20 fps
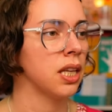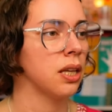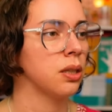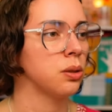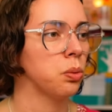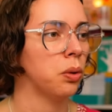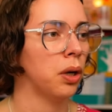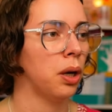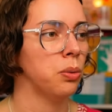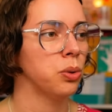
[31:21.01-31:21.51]

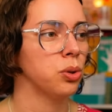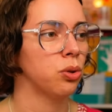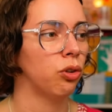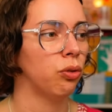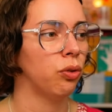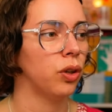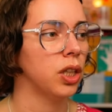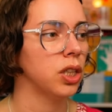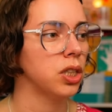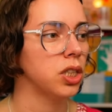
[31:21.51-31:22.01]
That's what I was
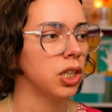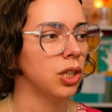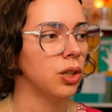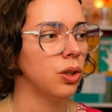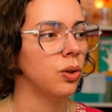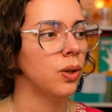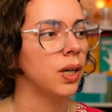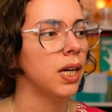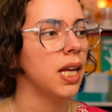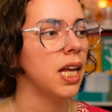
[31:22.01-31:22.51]
referring
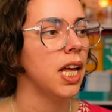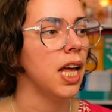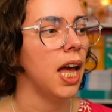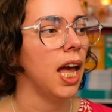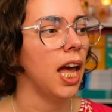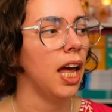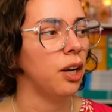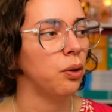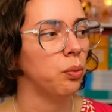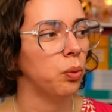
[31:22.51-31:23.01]
to
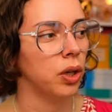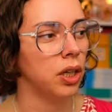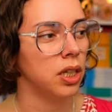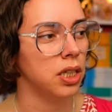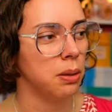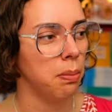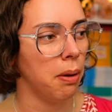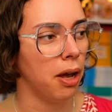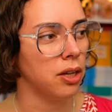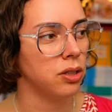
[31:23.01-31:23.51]
and
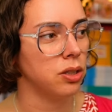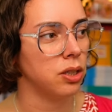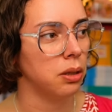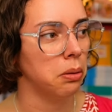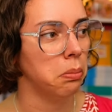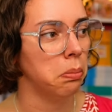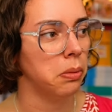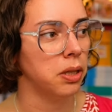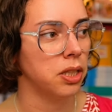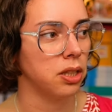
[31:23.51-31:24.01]
worried about
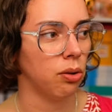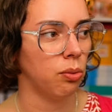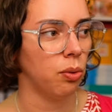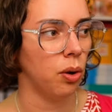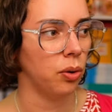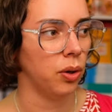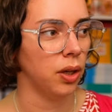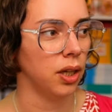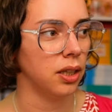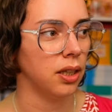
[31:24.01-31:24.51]

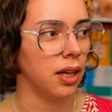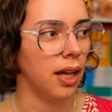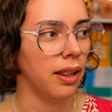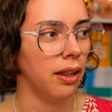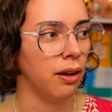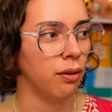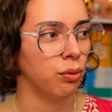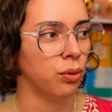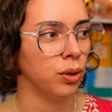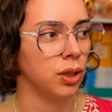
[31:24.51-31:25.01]
misquoting
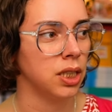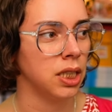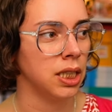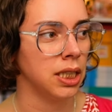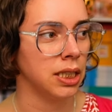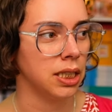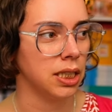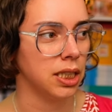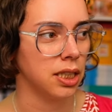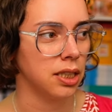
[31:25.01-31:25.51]
and therefore
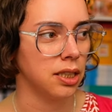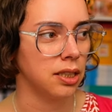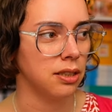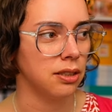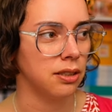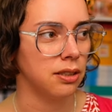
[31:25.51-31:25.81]
didn't